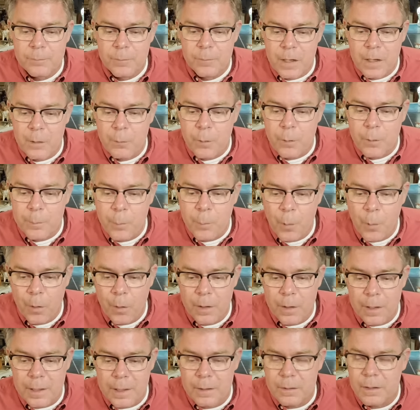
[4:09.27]
He
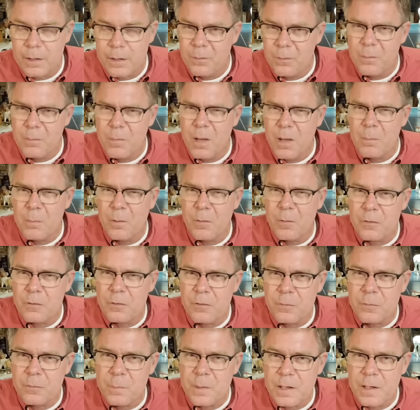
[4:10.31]
reported, and remember, this
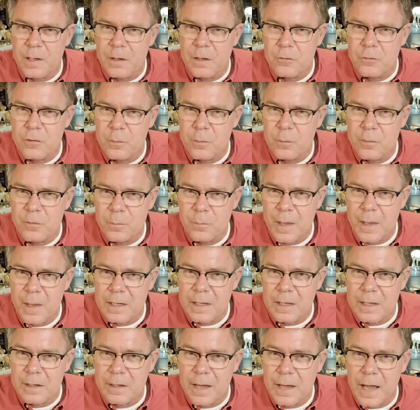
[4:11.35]
is because she was
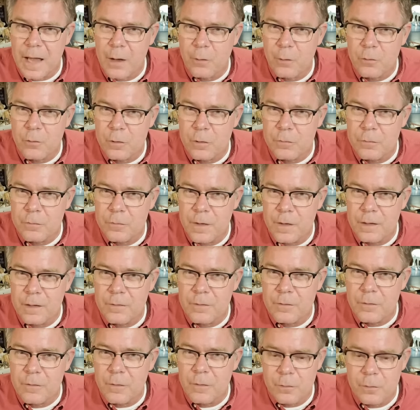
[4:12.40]
making
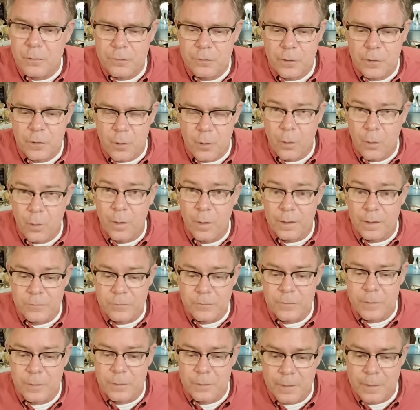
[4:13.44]
counterfeit silver
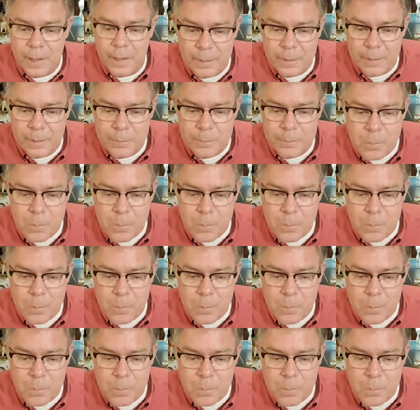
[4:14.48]
coins, okay?